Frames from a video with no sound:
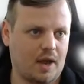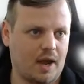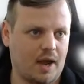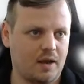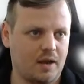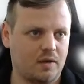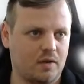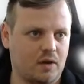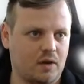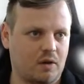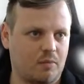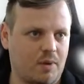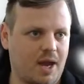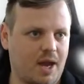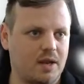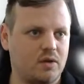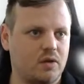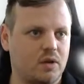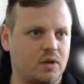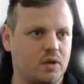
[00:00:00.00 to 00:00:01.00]
And the
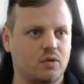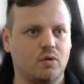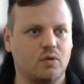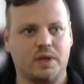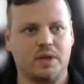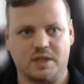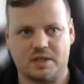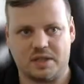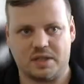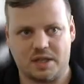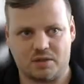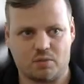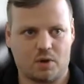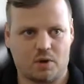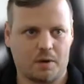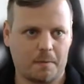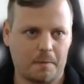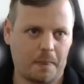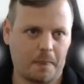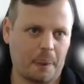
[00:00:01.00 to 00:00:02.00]
command you can do it is this
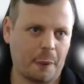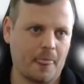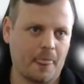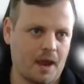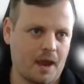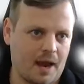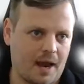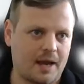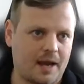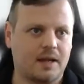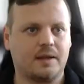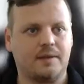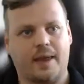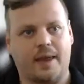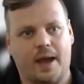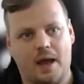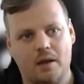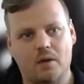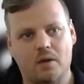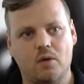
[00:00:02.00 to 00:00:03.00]
one. It
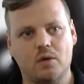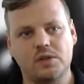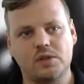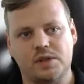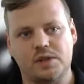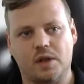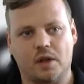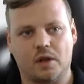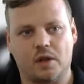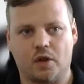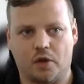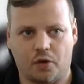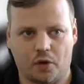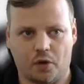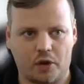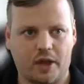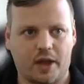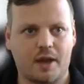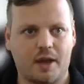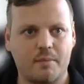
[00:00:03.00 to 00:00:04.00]
downloads the
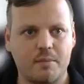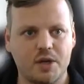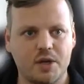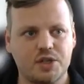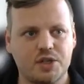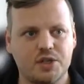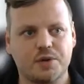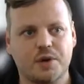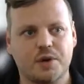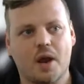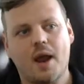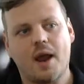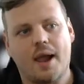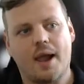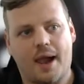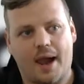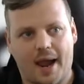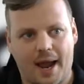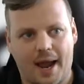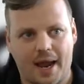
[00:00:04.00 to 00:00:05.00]
Docker image
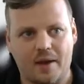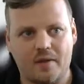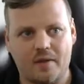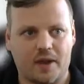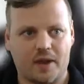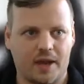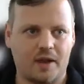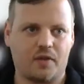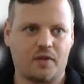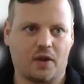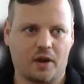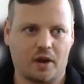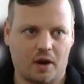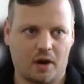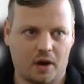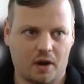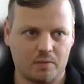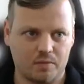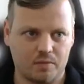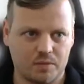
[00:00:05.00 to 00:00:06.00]
and it
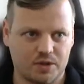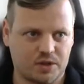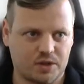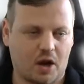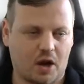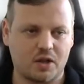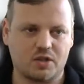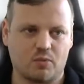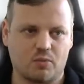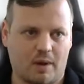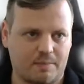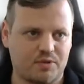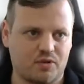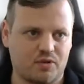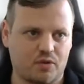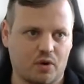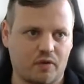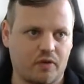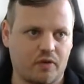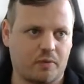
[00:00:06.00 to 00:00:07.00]
starts a web
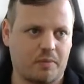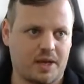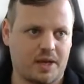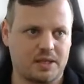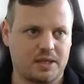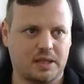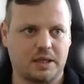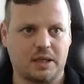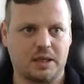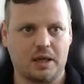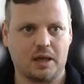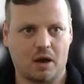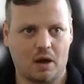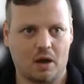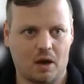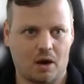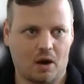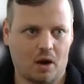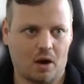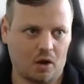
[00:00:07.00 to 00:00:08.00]
server basically
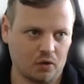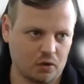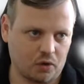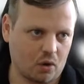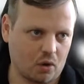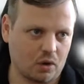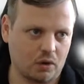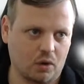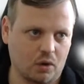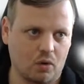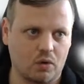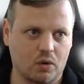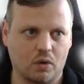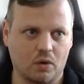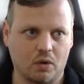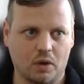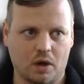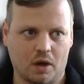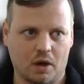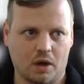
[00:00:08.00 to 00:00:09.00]
on your
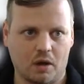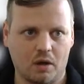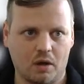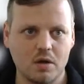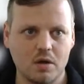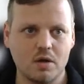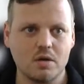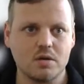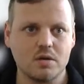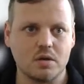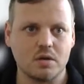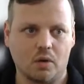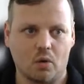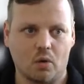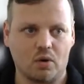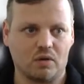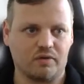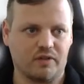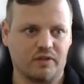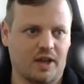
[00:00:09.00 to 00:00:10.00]
local
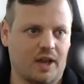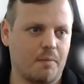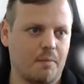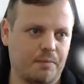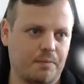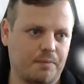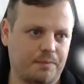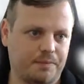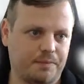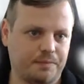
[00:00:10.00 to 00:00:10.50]
VM.